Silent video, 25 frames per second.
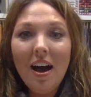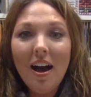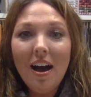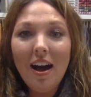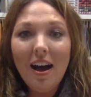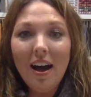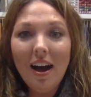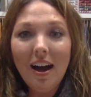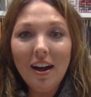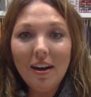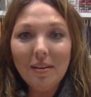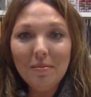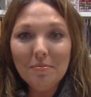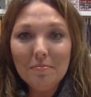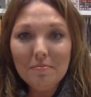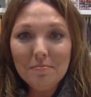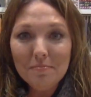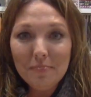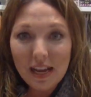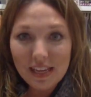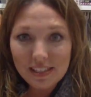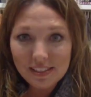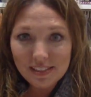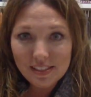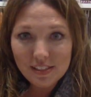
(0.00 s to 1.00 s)
um,
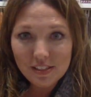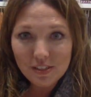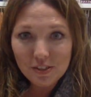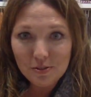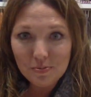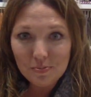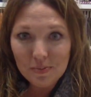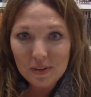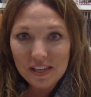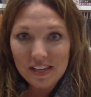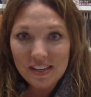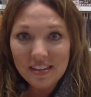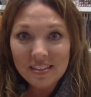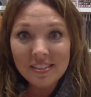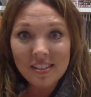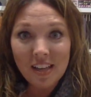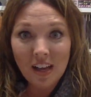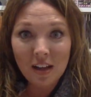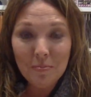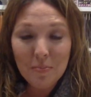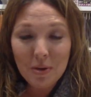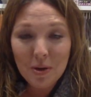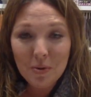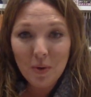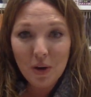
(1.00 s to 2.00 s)
message me, tell me